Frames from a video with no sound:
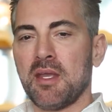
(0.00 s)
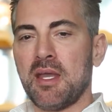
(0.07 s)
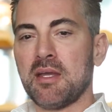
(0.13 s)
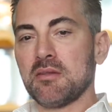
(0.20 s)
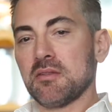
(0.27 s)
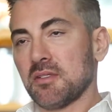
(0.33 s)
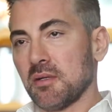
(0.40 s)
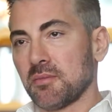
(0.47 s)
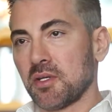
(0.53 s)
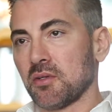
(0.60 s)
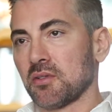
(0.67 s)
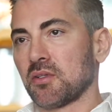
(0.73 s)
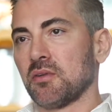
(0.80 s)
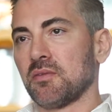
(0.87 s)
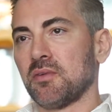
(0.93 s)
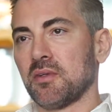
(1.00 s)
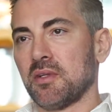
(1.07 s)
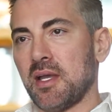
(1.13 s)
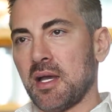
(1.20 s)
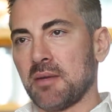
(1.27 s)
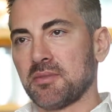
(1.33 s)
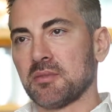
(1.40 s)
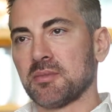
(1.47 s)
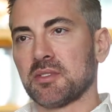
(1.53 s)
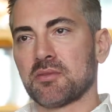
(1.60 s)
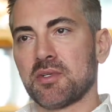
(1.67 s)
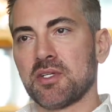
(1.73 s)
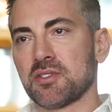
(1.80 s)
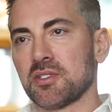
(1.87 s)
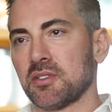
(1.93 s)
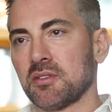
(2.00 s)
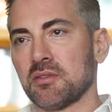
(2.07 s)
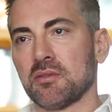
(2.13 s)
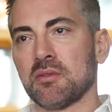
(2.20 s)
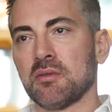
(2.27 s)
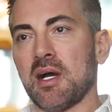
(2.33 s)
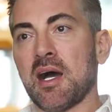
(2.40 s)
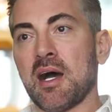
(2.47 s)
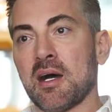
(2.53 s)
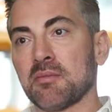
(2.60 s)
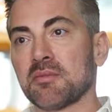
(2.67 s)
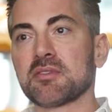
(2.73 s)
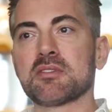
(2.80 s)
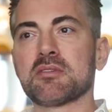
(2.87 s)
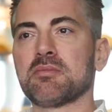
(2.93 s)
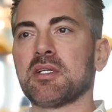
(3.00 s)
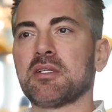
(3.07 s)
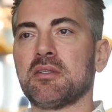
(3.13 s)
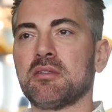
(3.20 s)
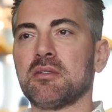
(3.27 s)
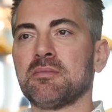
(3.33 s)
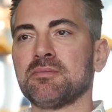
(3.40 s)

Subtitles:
And some girls go for the abdomen region or arms, but